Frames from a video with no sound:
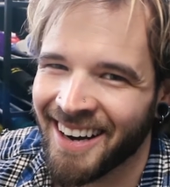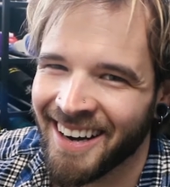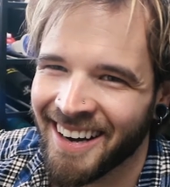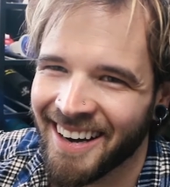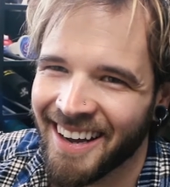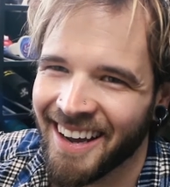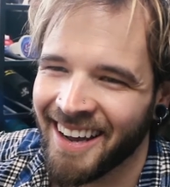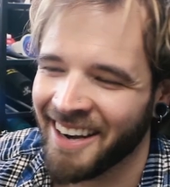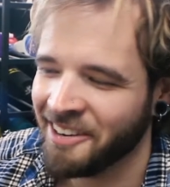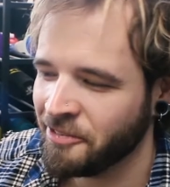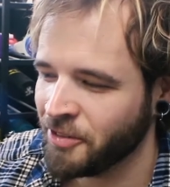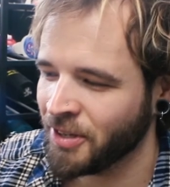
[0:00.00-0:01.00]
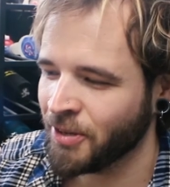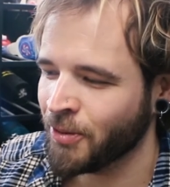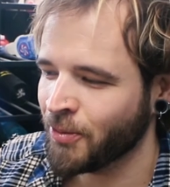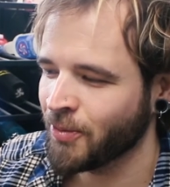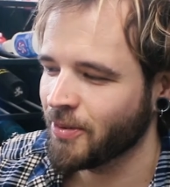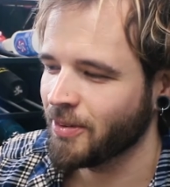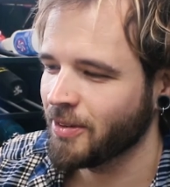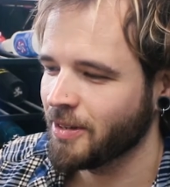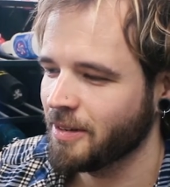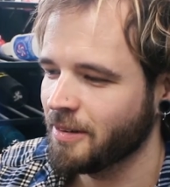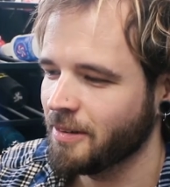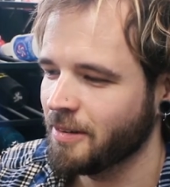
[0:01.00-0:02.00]
Uh, any of you
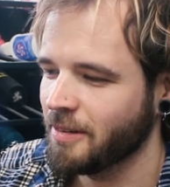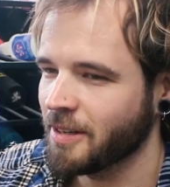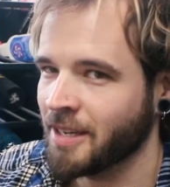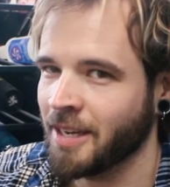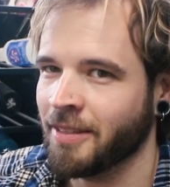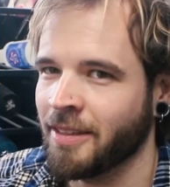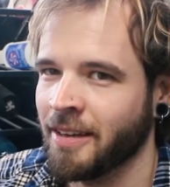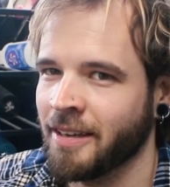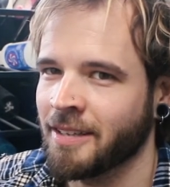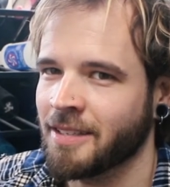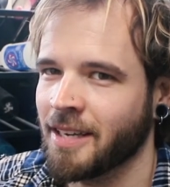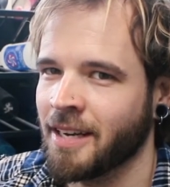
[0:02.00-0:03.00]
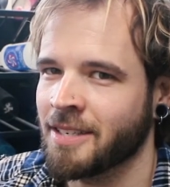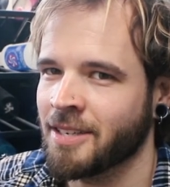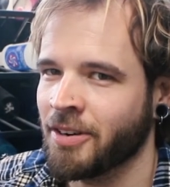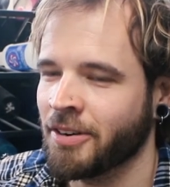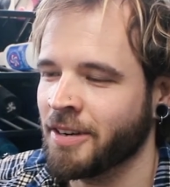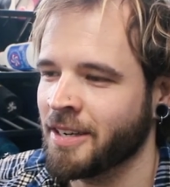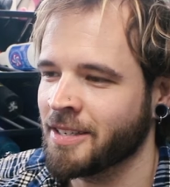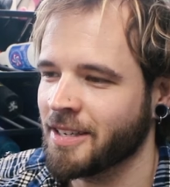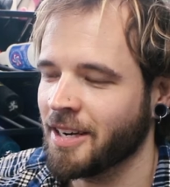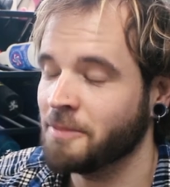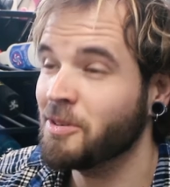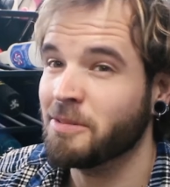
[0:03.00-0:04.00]
get this as an artist.
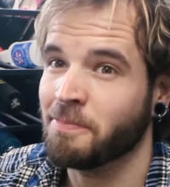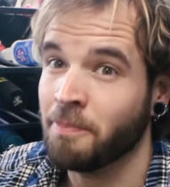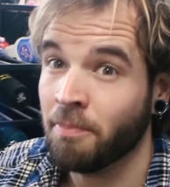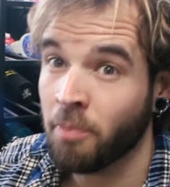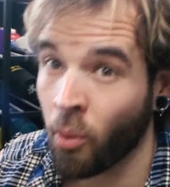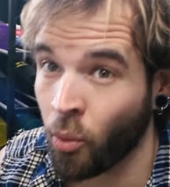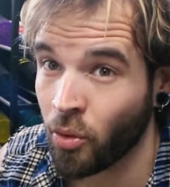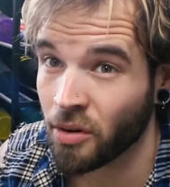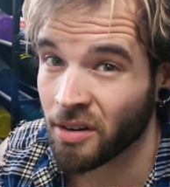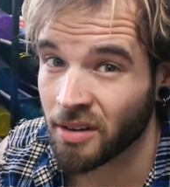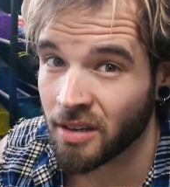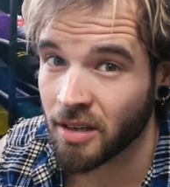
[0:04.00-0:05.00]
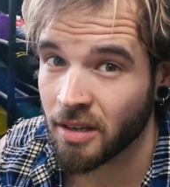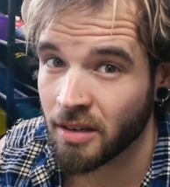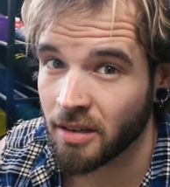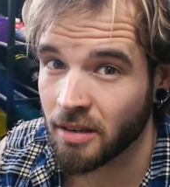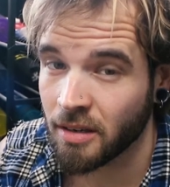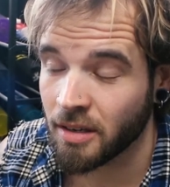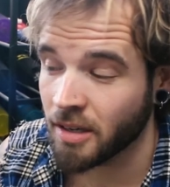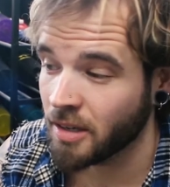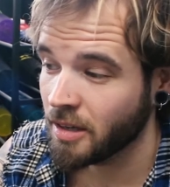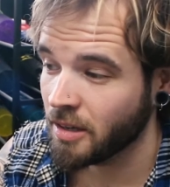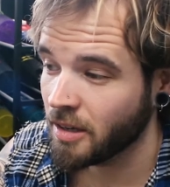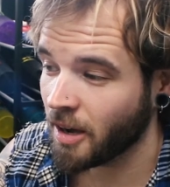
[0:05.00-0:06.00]
I'm just bored.
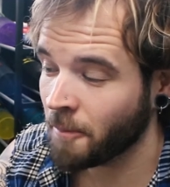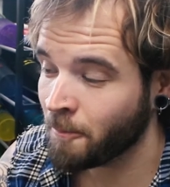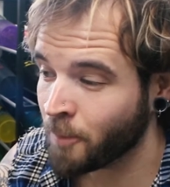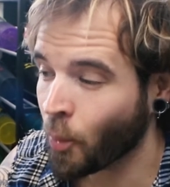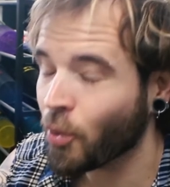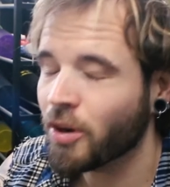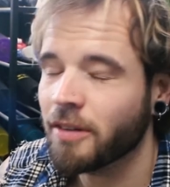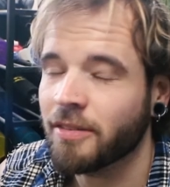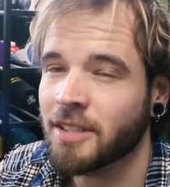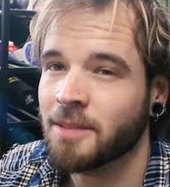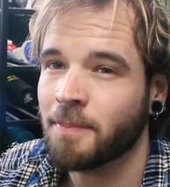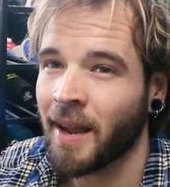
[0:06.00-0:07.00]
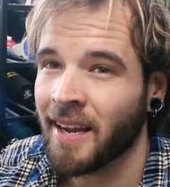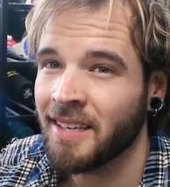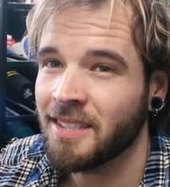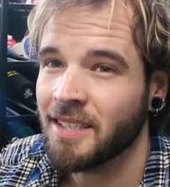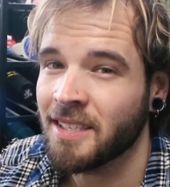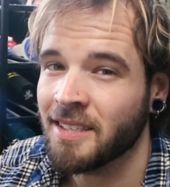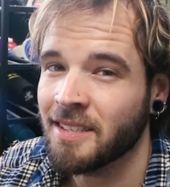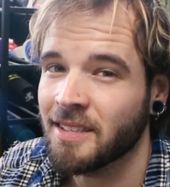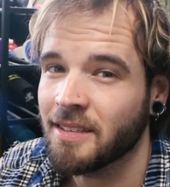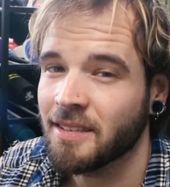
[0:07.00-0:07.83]
I'm bored of this painting.